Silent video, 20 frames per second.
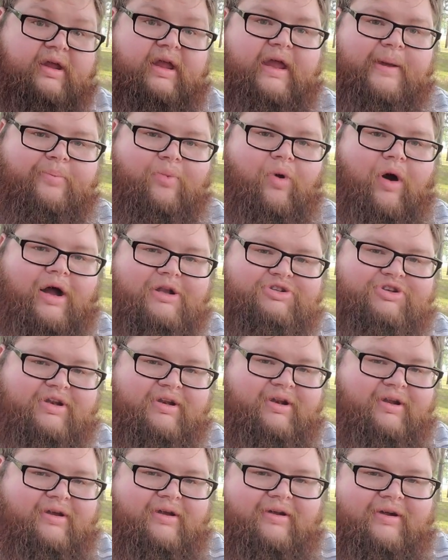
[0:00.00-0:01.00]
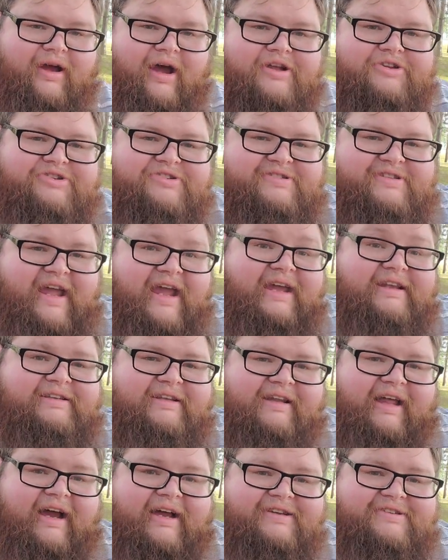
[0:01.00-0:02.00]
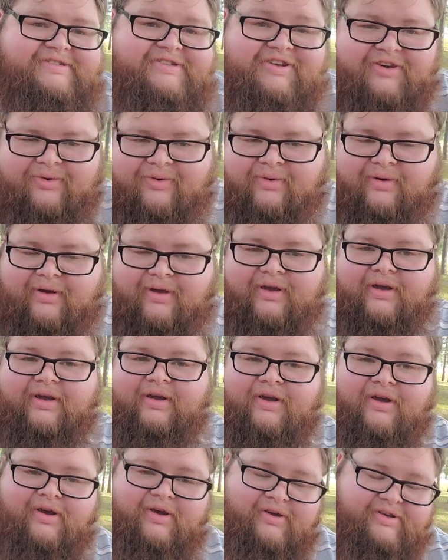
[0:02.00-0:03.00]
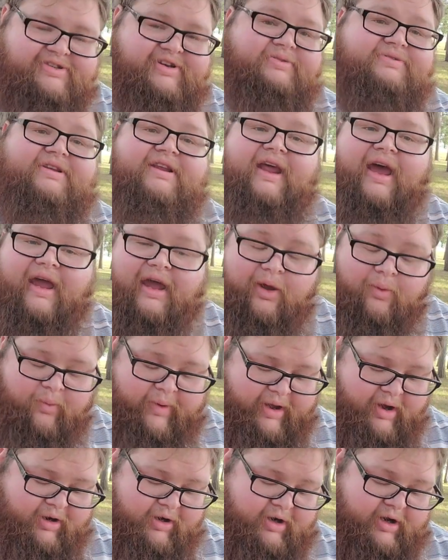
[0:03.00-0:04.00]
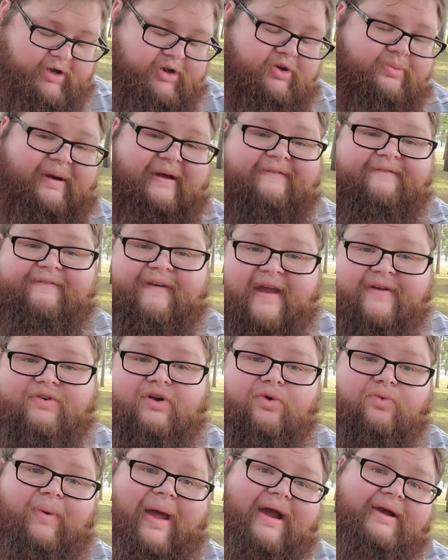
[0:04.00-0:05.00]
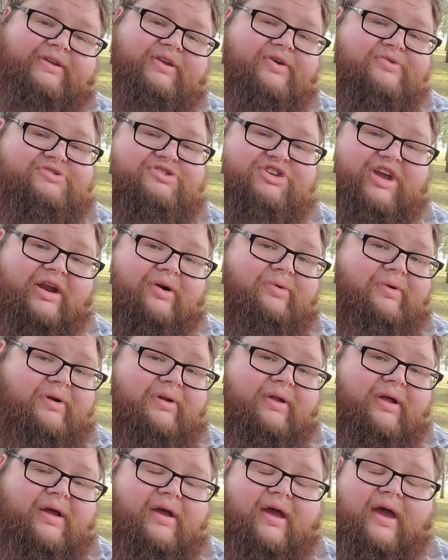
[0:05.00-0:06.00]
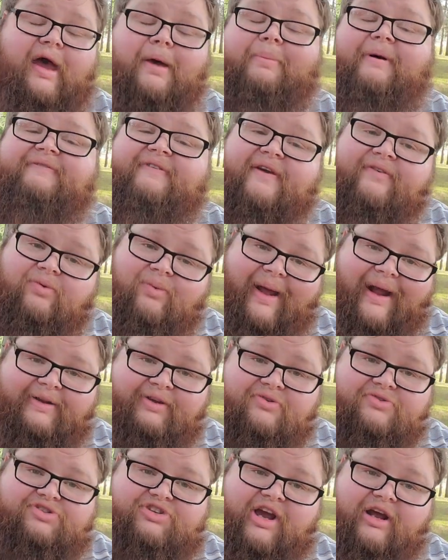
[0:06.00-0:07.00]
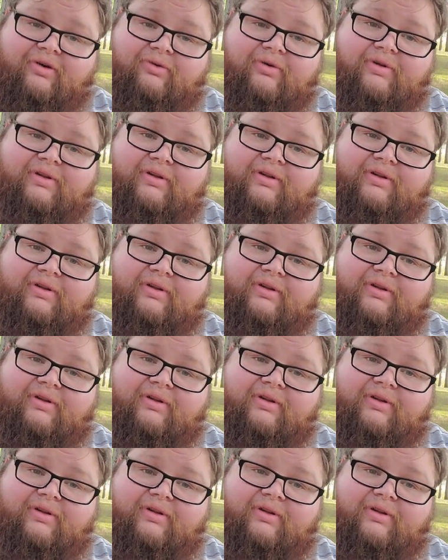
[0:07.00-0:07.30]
watching. I just tantalized you. So today we are going to do my favorite Rakdos General, and my favorite Rakdos General